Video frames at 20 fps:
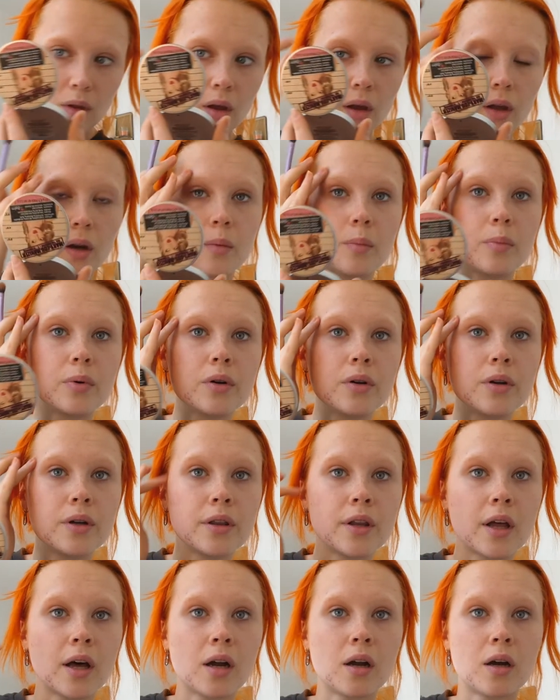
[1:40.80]
I'm pulling
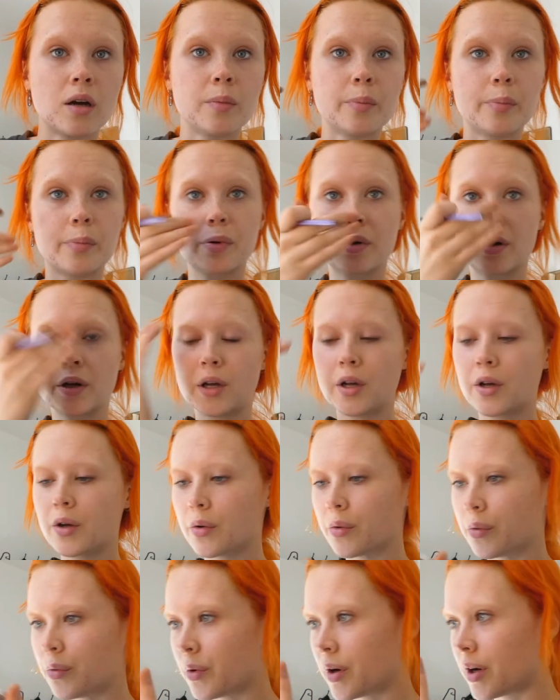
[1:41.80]
that up
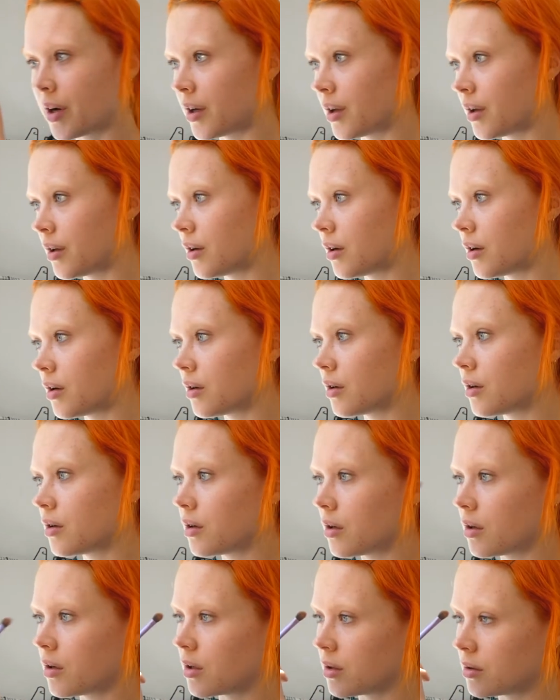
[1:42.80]
right
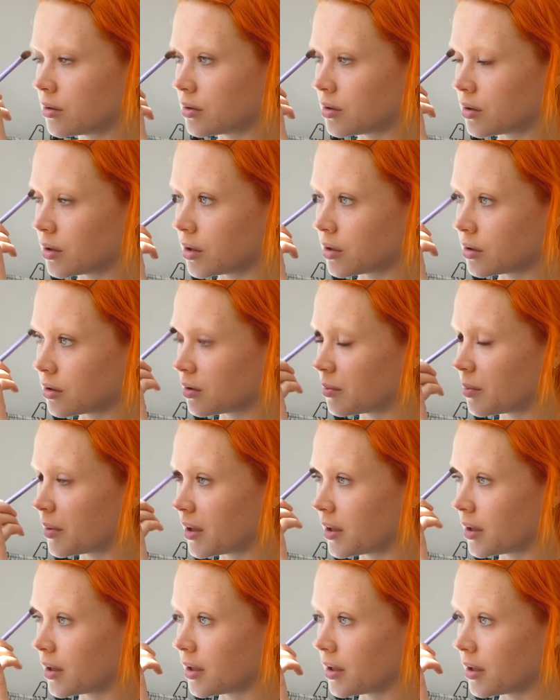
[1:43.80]
onto under
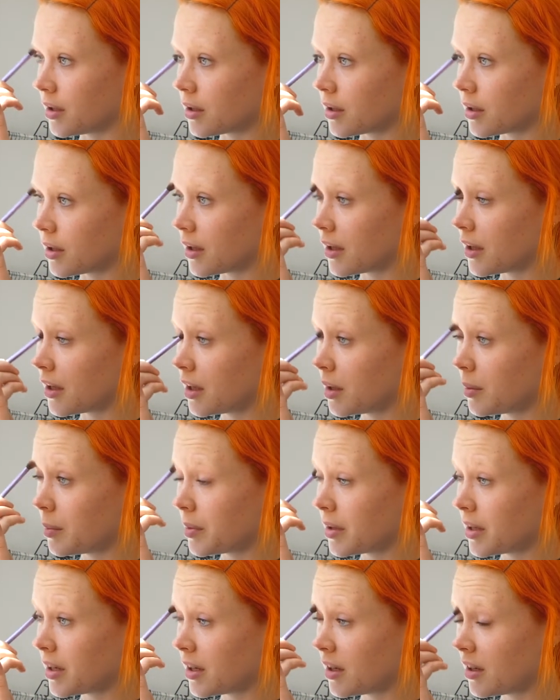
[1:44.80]
my
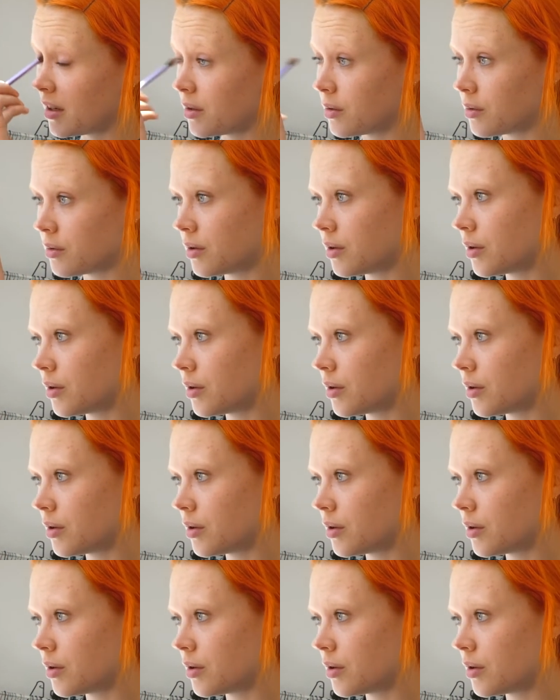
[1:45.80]
eyebrow,